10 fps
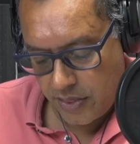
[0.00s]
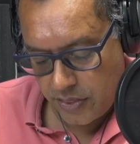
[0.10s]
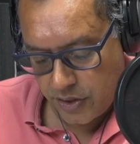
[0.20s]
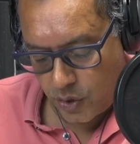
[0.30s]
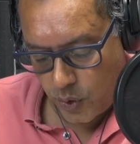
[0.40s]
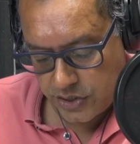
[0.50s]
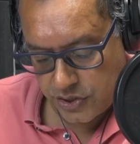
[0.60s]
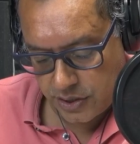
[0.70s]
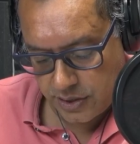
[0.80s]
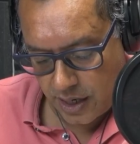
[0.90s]
The
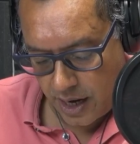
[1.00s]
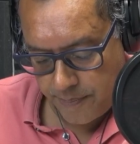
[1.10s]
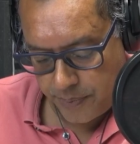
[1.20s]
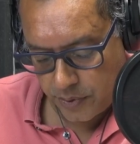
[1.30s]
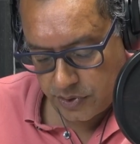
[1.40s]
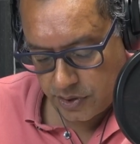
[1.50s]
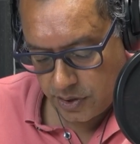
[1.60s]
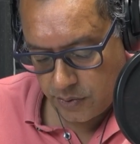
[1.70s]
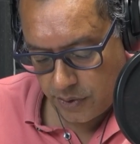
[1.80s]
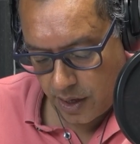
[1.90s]
question I put to
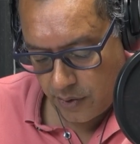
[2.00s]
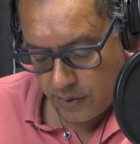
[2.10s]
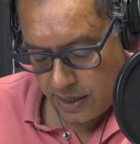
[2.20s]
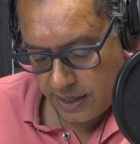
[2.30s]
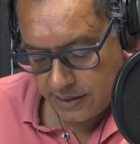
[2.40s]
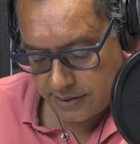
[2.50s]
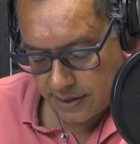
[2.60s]
you though is,